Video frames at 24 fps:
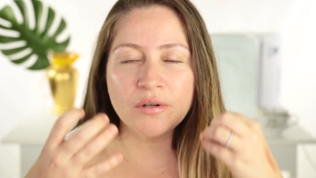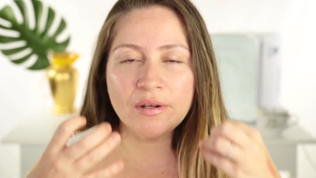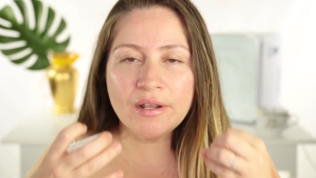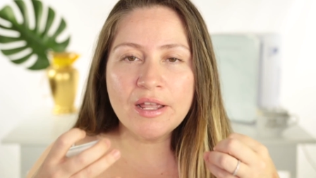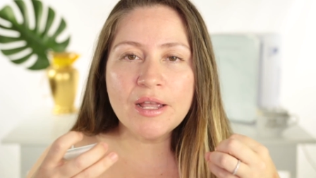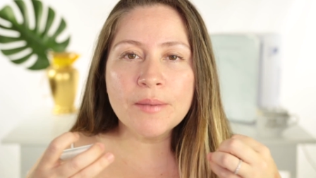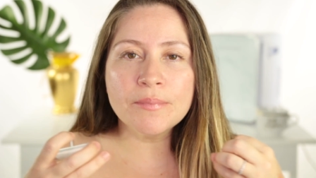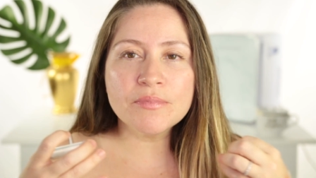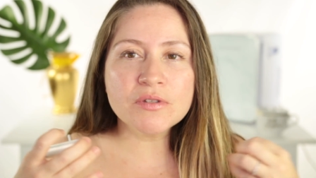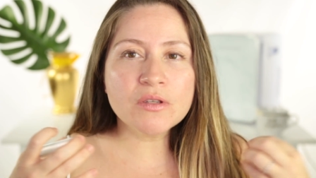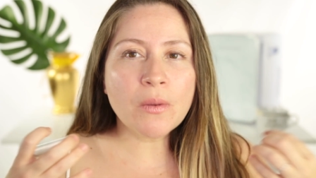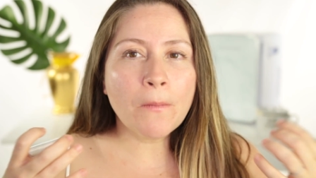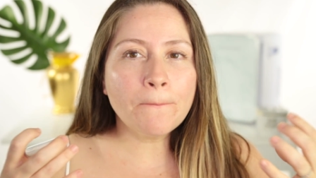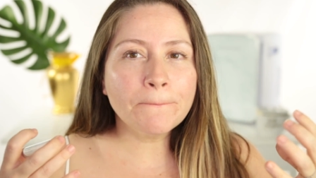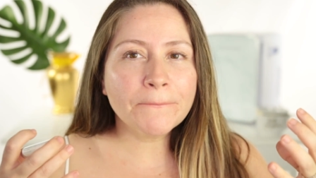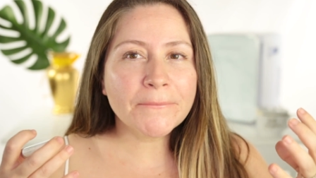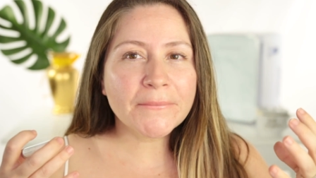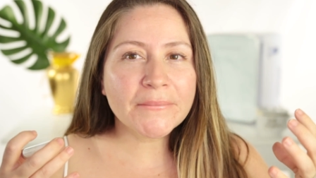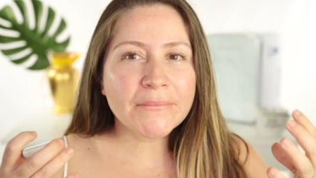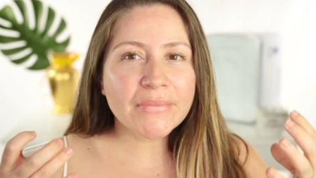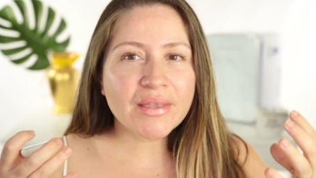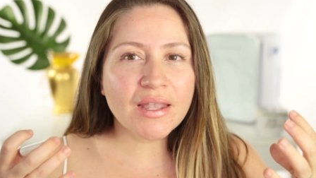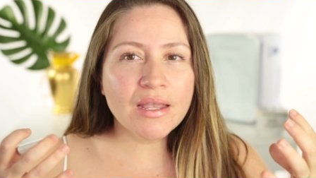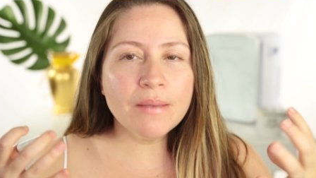your lips
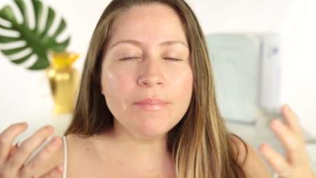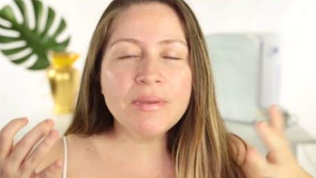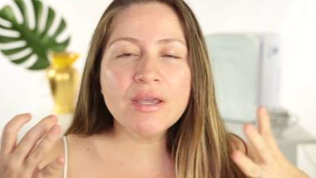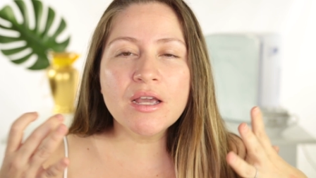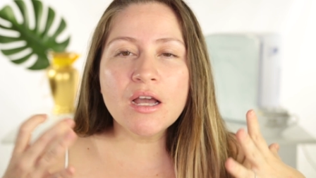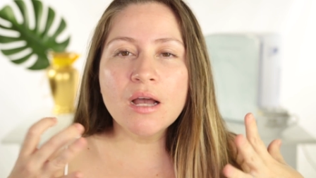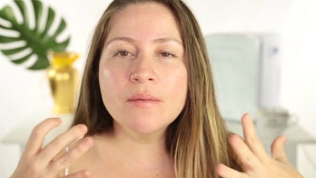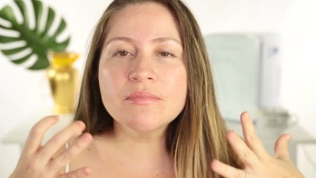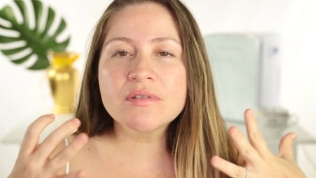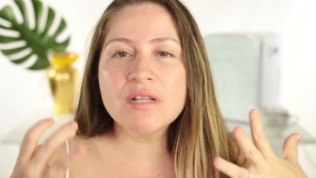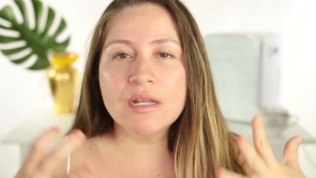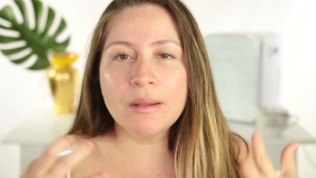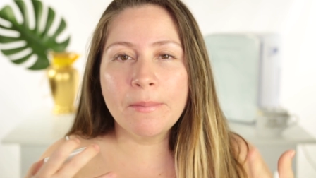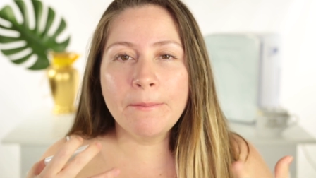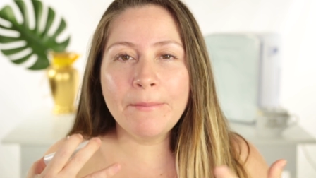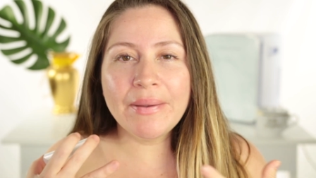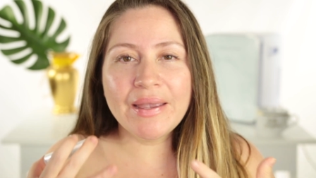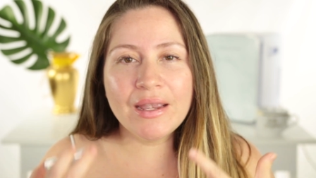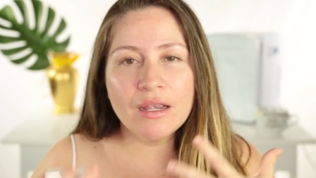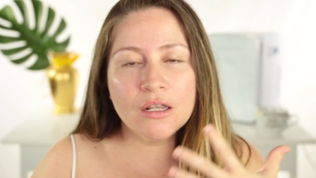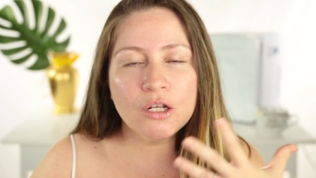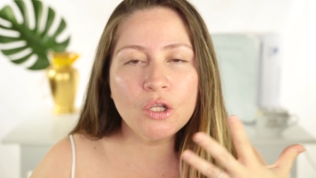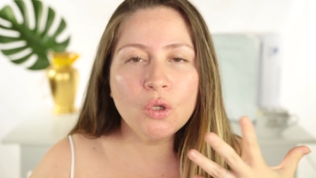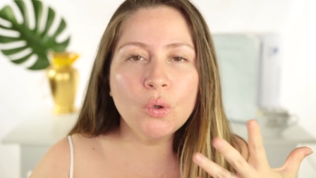it becomes like
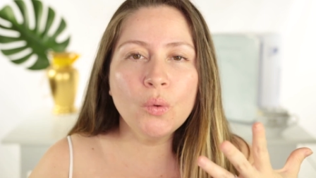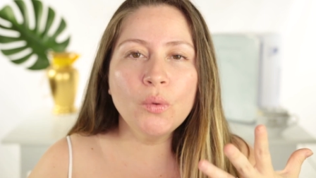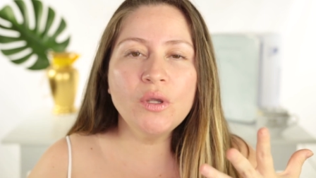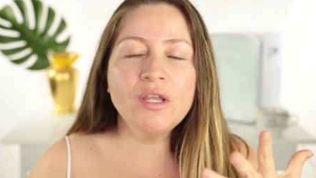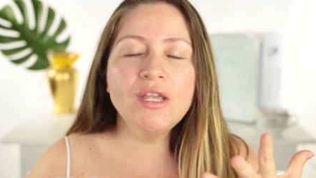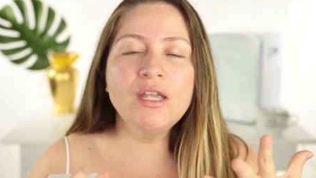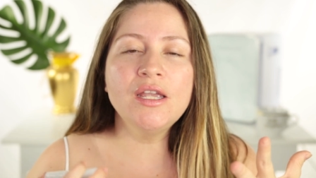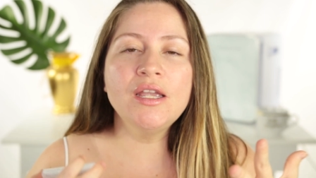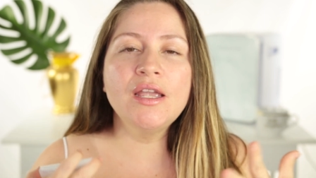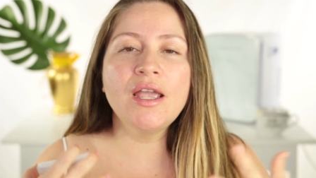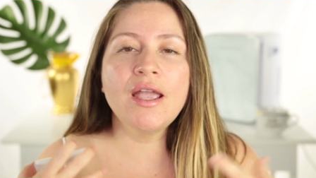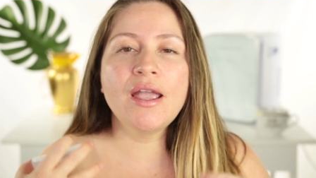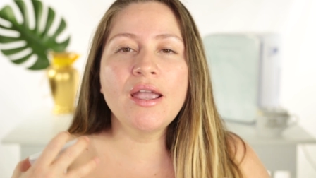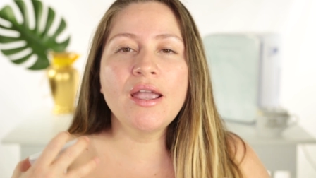pillowy